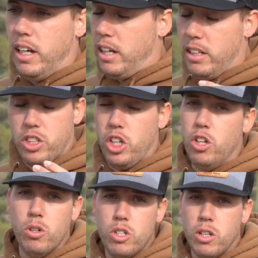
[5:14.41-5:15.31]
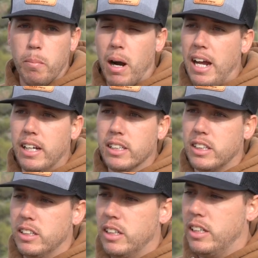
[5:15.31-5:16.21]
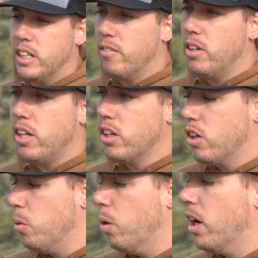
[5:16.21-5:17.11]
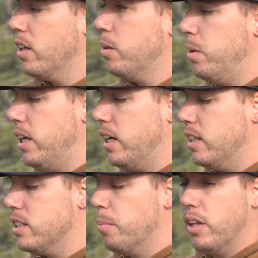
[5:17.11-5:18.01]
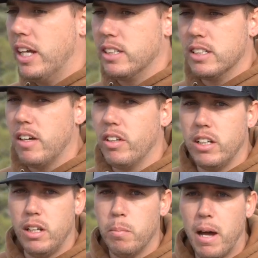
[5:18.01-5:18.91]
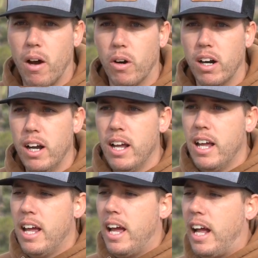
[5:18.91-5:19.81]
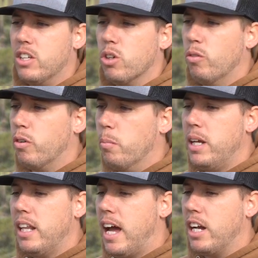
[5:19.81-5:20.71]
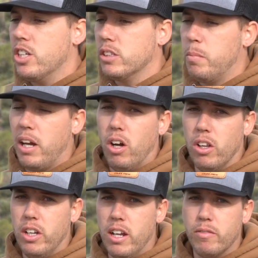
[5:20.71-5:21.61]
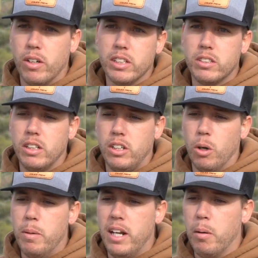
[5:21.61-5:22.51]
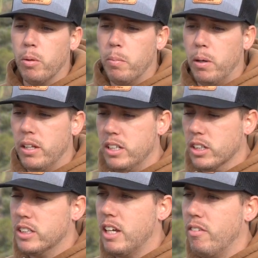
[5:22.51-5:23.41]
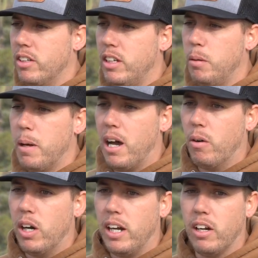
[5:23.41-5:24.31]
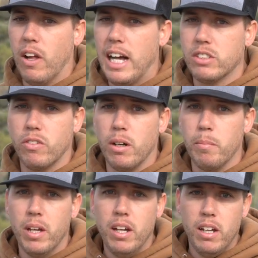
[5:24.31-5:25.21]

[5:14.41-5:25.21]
is huge. The brightness is everything you could want it to be, and something that's a 17 power. And so for me, that just made all the difference. You know, being able to put these on 17 power and glass from,